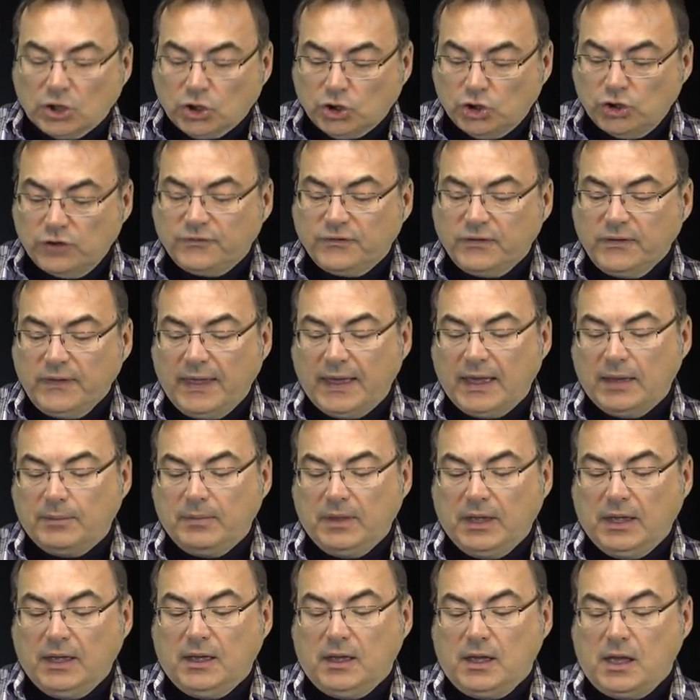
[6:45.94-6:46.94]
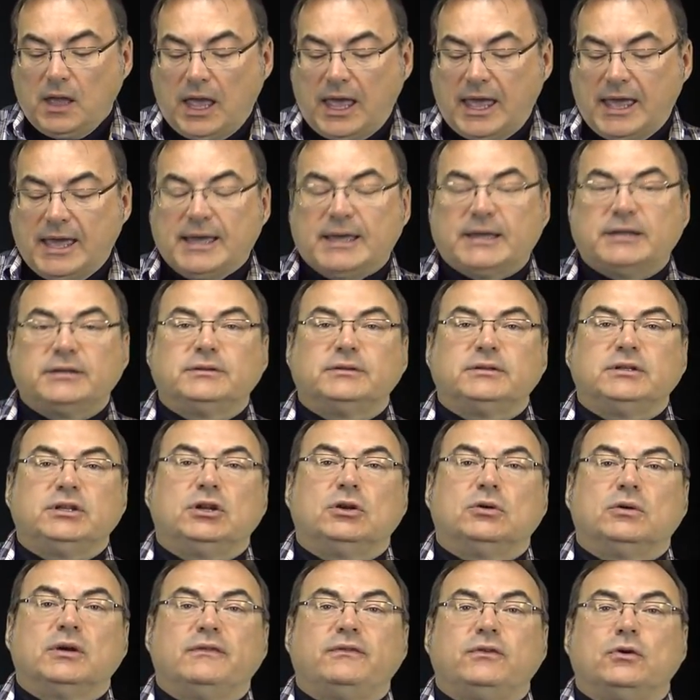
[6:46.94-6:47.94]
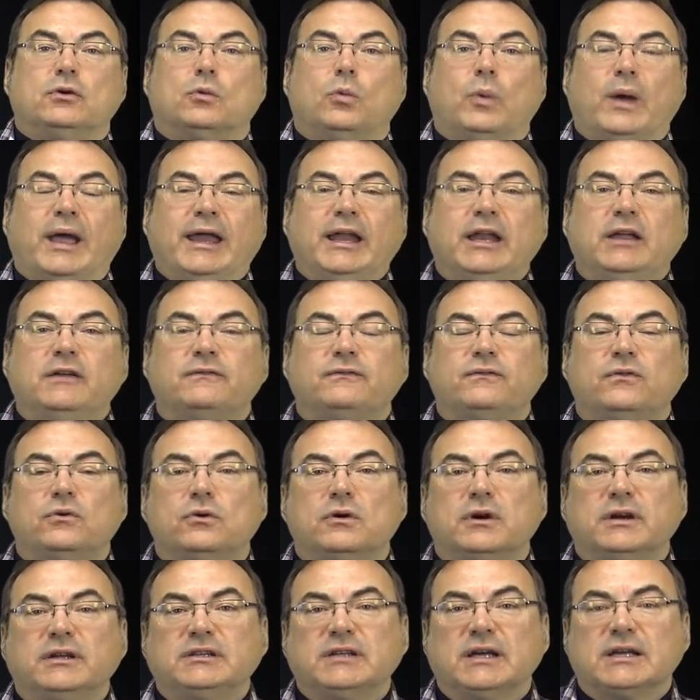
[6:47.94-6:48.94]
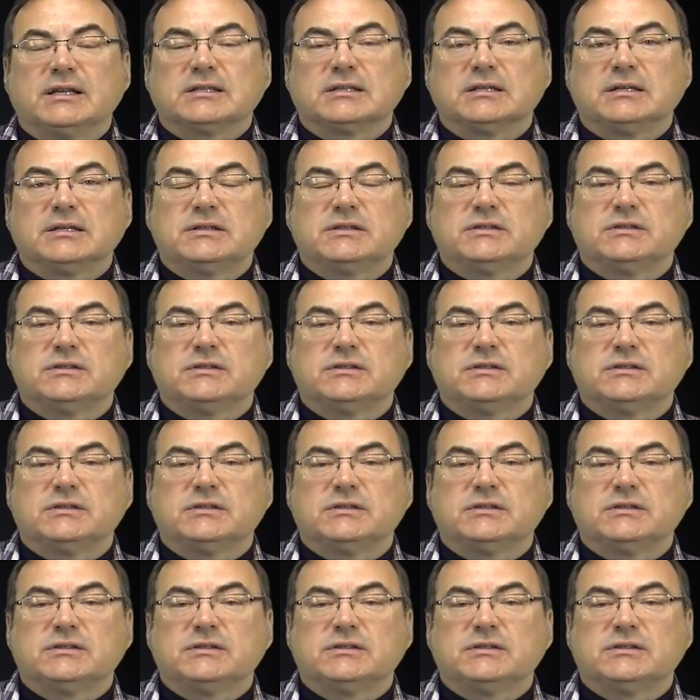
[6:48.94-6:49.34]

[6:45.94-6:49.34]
good for them and you know, if you're waiting for a Tesla